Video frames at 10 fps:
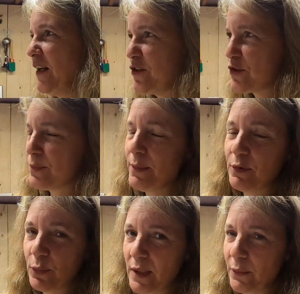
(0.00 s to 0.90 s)
I just
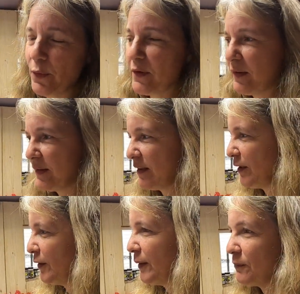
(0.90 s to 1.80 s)
remembered what I wanted to
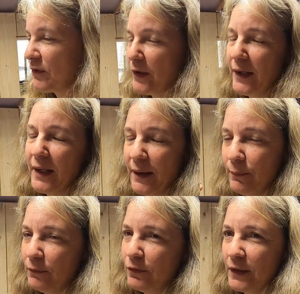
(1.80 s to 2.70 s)
tell you I'm sorry
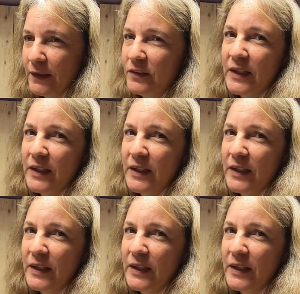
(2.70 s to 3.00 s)
I'm really